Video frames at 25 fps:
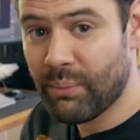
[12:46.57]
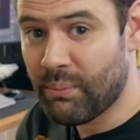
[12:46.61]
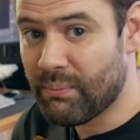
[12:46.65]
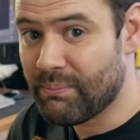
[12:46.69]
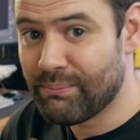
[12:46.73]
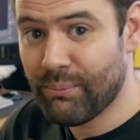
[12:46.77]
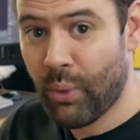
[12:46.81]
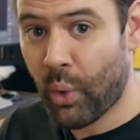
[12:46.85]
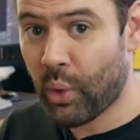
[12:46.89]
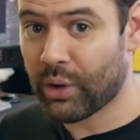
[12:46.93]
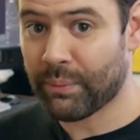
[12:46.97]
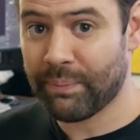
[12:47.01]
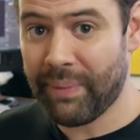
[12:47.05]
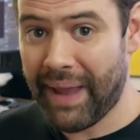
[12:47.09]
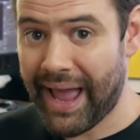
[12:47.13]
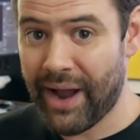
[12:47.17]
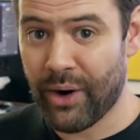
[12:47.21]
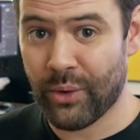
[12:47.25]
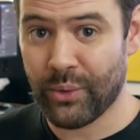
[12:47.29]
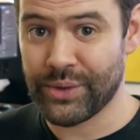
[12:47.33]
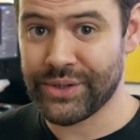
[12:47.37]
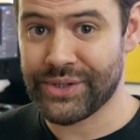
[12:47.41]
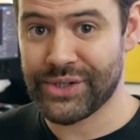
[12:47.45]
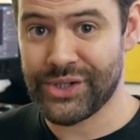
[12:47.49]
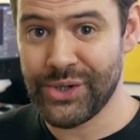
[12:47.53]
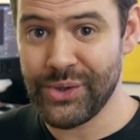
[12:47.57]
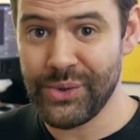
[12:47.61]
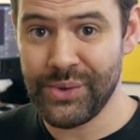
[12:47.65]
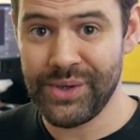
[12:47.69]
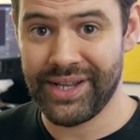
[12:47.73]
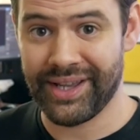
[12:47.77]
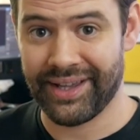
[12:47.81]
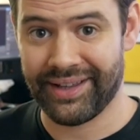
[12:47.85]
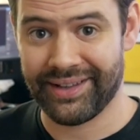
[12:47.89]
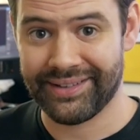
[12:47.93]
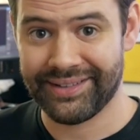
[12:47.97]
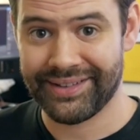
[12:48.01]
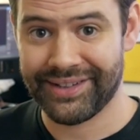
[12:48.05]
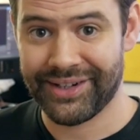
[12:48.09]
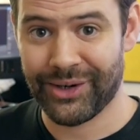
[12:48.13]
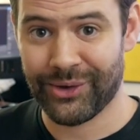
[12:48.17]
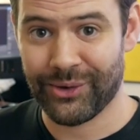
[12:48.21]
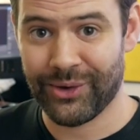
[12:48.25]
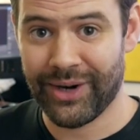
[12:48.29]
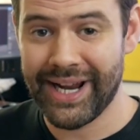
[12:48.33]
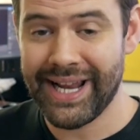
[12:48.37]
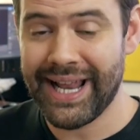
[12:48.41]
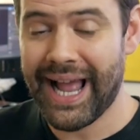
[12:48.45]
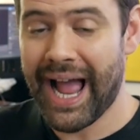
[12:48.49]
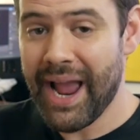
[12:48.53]
more power to you, all
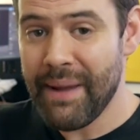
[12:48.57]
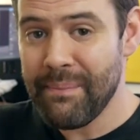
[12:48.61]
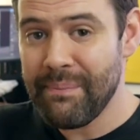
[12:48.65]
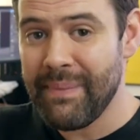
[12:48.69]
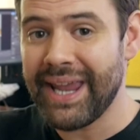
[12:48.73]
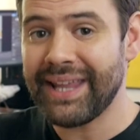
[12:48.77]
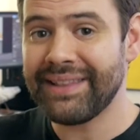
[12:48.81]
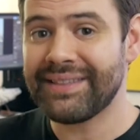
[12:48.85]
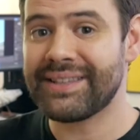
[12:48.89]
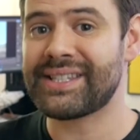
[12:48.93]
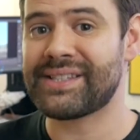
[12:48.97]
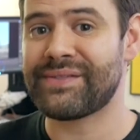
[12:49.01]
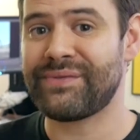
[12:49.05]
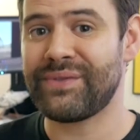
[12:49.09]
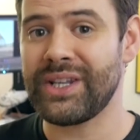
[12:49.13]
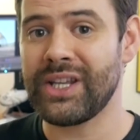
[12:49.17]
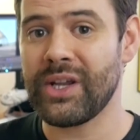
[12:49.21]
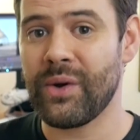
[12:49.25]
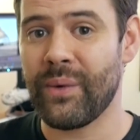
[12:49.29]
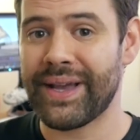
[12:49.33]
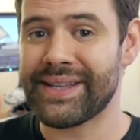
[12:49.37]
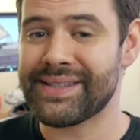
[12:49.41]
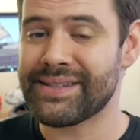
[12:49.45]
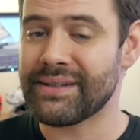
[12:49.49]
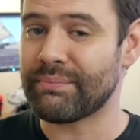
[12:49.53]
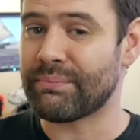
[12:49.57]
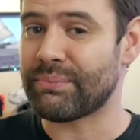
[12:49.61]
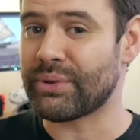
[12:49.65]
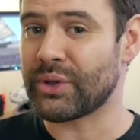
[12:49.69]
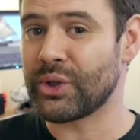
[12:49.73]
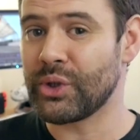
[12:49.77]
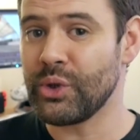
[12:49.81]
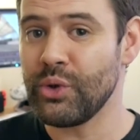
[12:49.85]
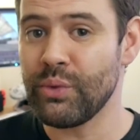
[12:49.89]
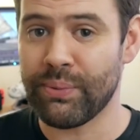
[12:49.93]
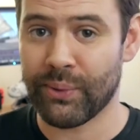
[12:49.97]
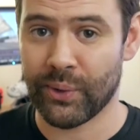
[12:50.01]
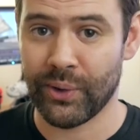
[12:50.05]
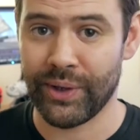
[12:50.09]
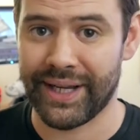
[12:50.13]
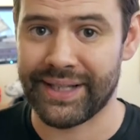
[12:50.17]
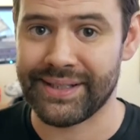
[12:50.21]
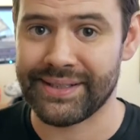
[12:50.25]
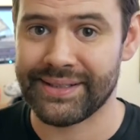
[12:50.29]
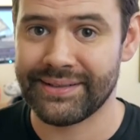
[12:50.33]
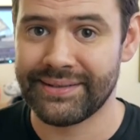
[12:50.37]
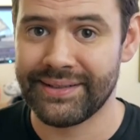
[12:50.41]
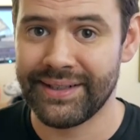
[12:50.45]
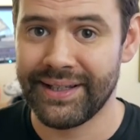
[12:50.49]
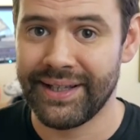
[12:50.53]
right? I made this video as a
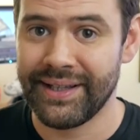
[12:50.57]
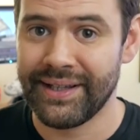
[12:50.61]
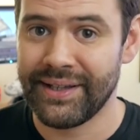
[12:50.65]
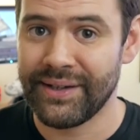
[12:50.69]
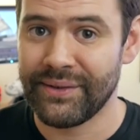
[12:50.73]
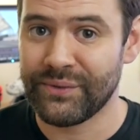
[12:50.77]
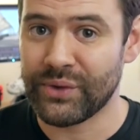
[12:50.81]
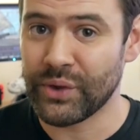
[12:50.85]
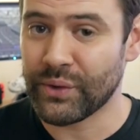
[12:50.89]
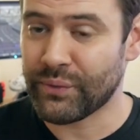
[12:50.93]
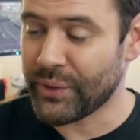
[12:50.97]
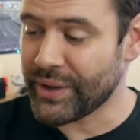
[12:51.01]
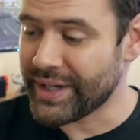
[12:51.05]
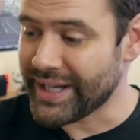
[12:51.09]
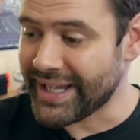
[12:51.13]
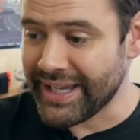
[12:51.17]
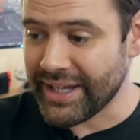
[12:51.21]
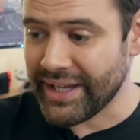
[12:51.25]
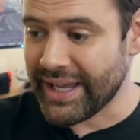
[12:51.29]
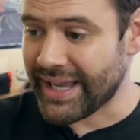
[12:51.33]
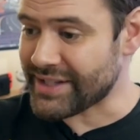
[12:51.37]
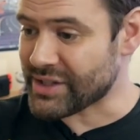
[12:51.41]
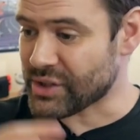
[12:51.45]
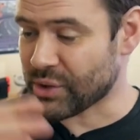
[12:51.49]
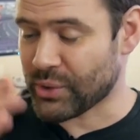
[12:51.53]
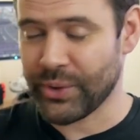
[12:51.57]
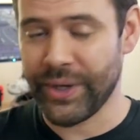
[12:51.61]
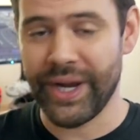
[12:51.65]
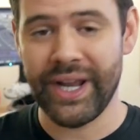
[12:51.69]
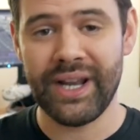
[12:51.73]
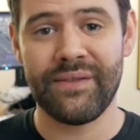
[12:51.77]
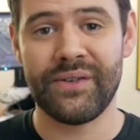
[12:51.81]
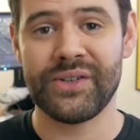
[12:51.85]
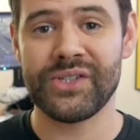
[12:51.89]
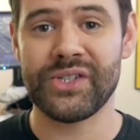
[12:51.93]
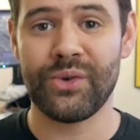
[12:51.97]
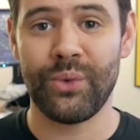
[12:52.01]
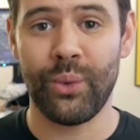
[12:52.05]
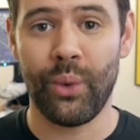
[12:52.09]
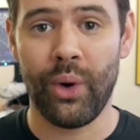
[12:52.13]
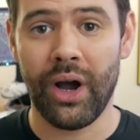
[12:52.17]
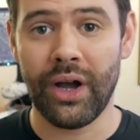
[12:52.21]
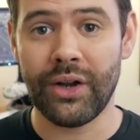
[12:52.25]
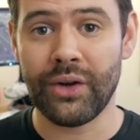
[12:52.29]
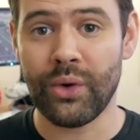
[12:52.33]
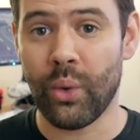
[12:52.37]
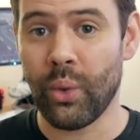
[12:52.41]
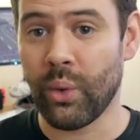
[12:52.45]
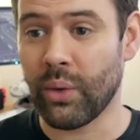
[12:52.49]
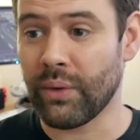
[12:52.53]
blueprint Feel free to get as creative as you
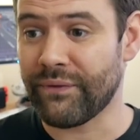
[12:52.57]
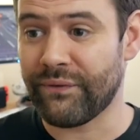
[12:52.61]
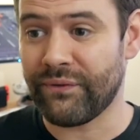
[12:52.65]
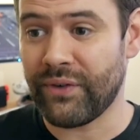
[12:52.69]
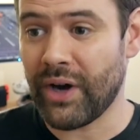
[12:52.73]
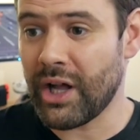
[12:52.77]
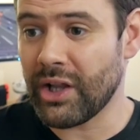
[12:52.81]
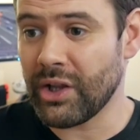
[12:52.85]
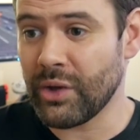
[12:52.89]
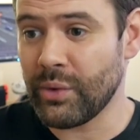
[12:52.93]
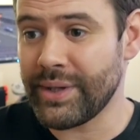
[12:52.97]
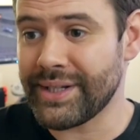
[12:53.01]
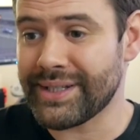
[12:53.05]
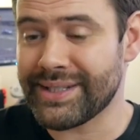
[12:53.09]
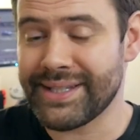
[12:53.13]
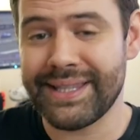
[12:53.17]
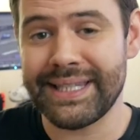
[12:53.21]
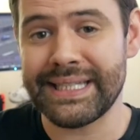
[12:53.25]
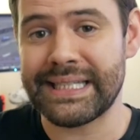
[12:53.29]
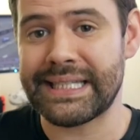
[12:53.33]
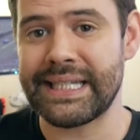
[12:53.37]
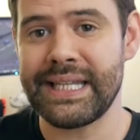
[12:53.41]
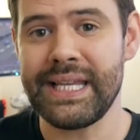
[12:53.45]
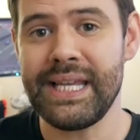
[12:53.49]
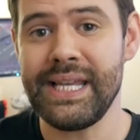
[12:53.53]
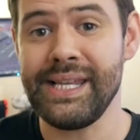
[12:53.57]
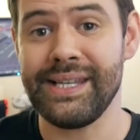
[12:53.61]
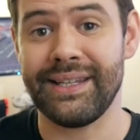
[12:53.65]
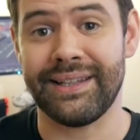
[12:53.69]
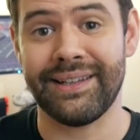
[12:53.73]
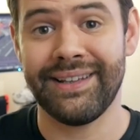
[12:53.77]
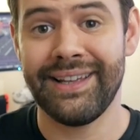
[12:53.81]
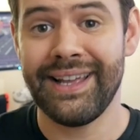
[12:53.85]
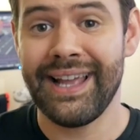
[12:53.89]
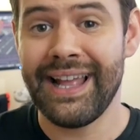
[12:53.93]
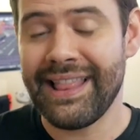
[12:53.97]
want or follow it to the T.